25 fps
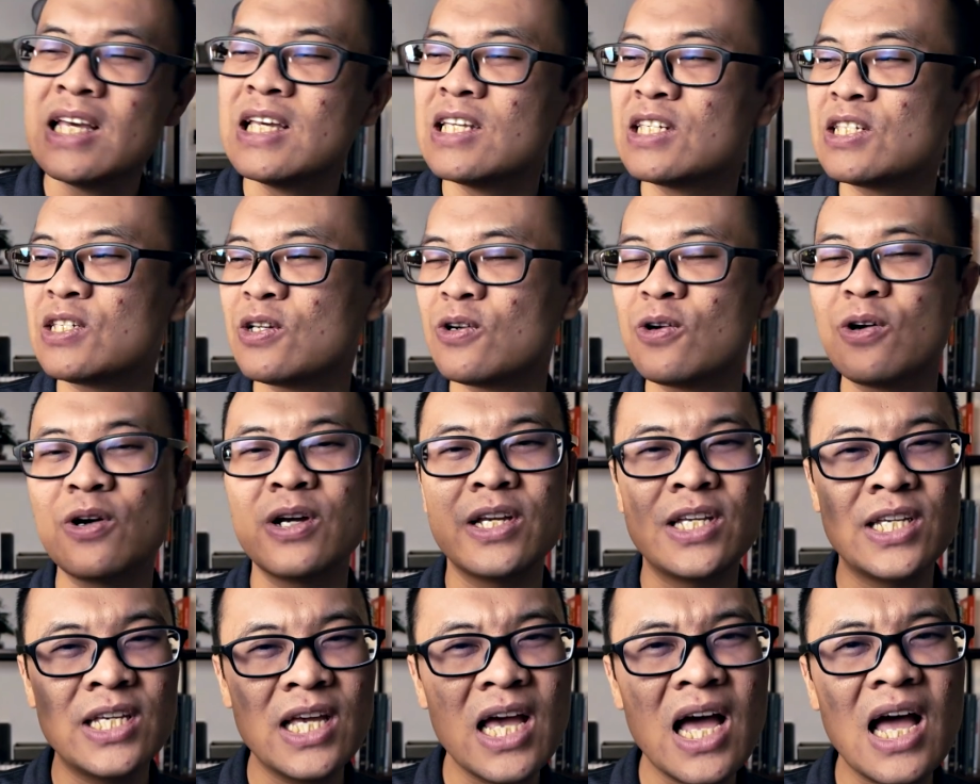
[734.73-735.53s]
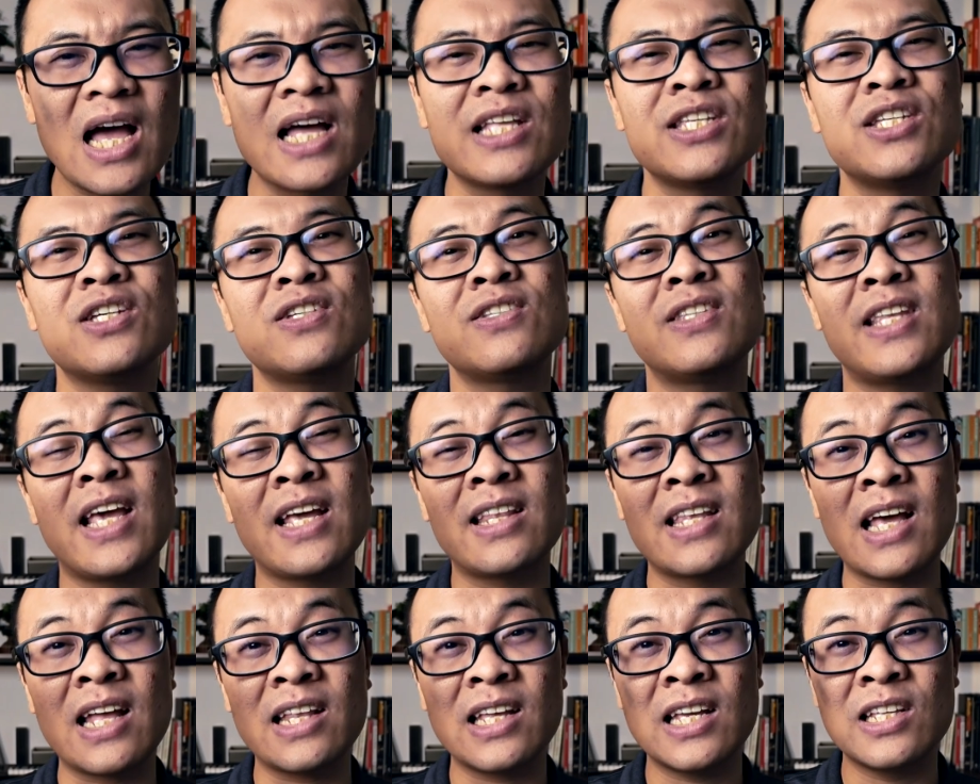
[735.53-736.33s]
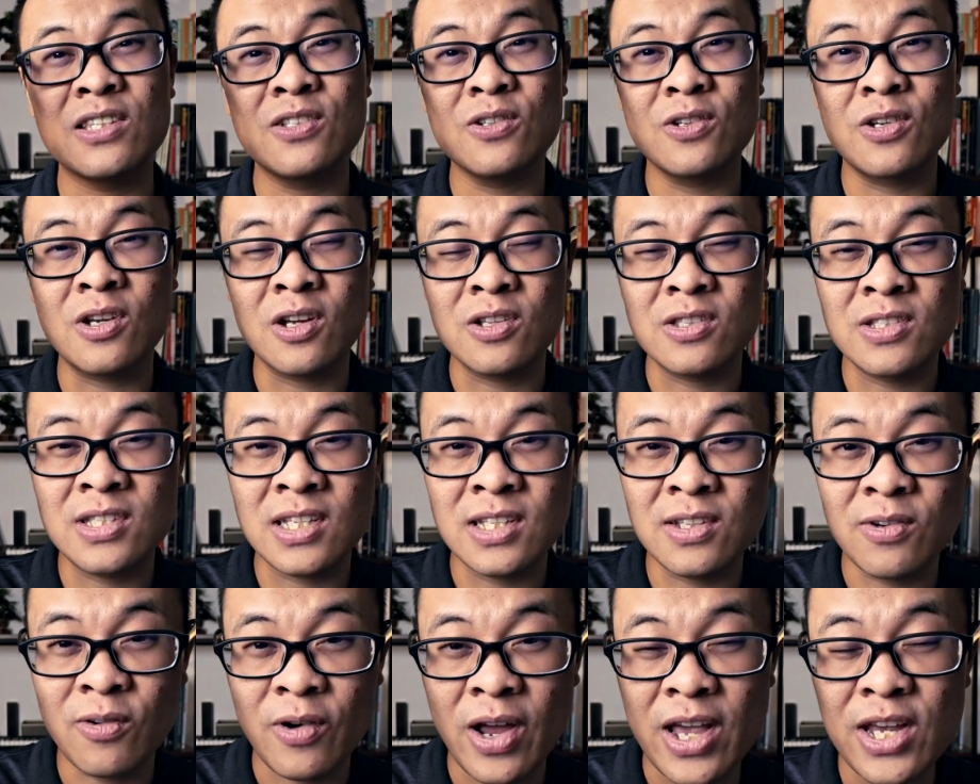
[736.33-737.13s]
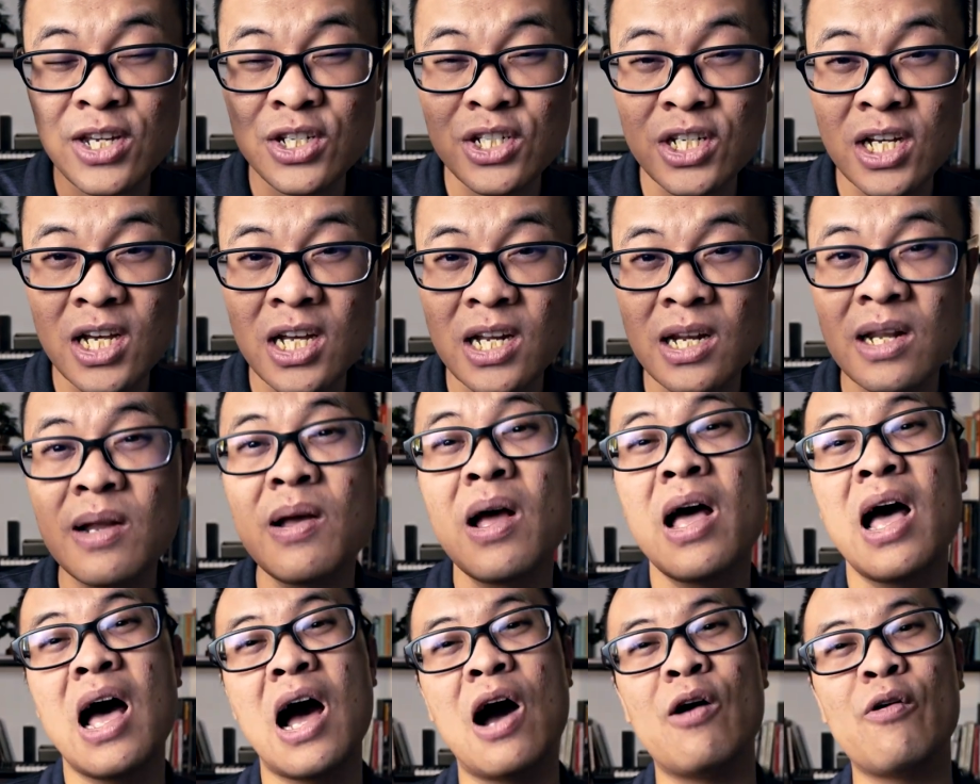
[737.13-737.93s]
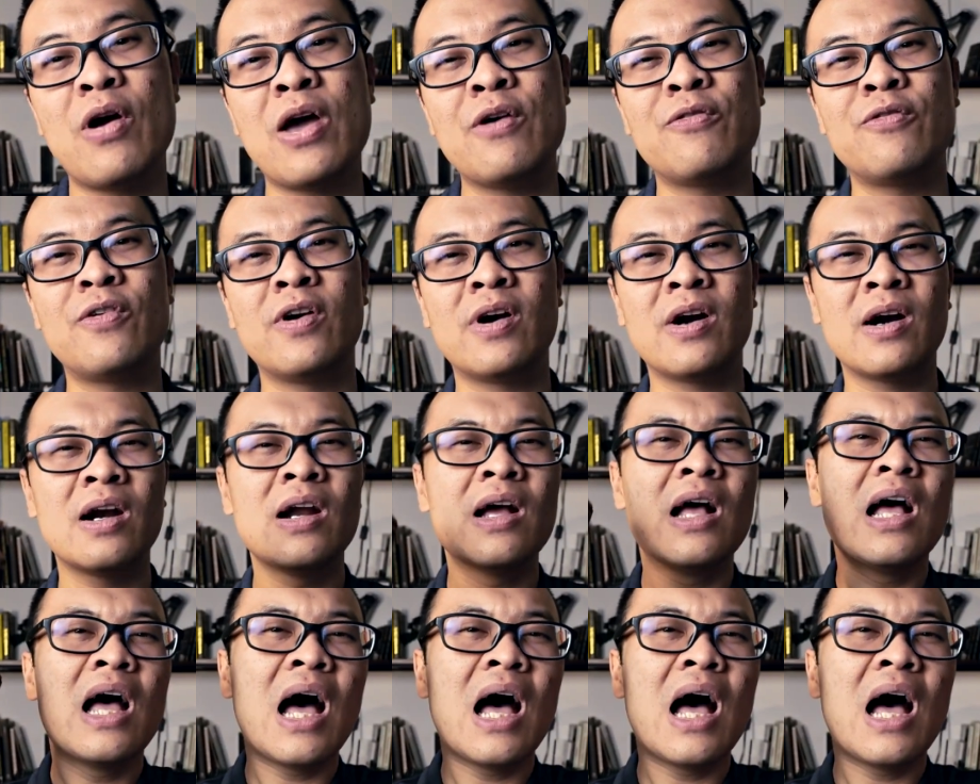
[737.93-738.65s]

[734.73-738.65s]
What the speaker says: So yeah, just take that into consideration. However,